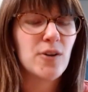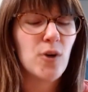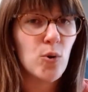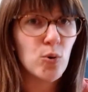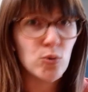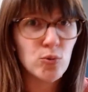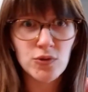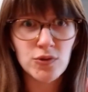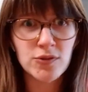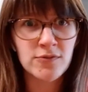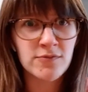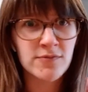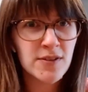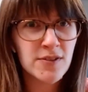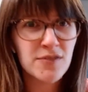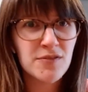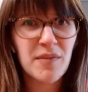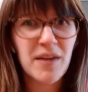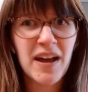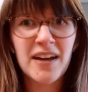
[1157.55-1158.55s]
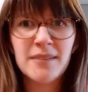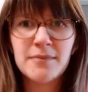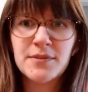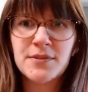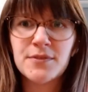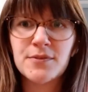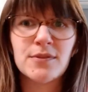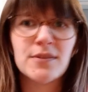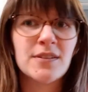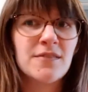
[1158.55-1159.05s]
older
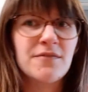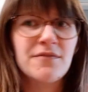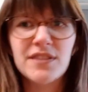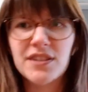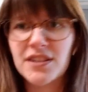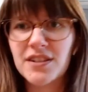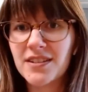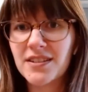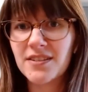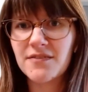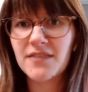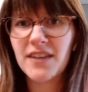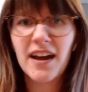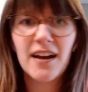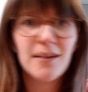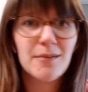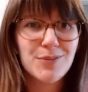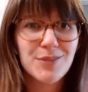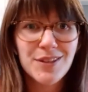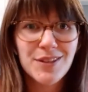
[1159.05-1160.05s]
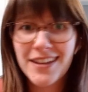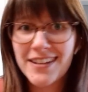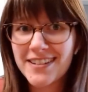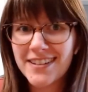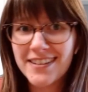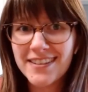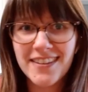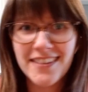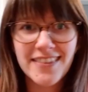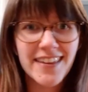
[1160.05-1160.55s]
roadmaps or visions of the
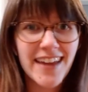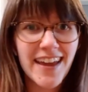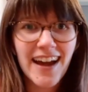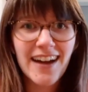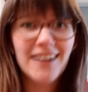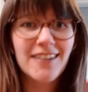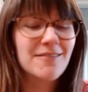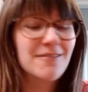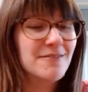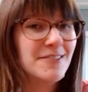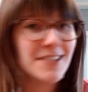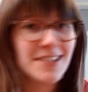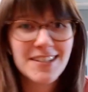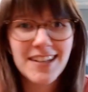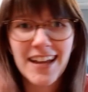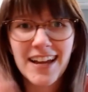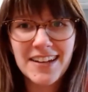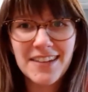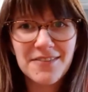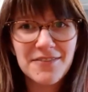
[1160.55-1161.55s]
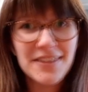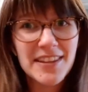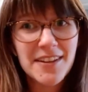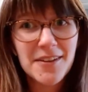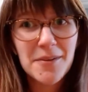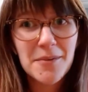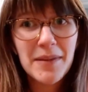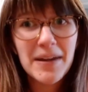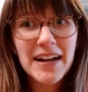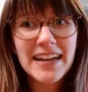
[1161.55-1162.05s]
application that they have just kind of in
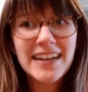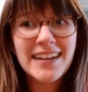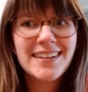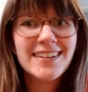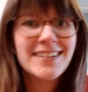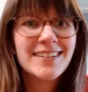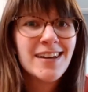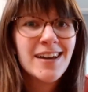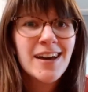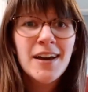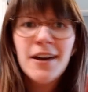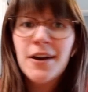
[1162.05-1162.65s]
their mind,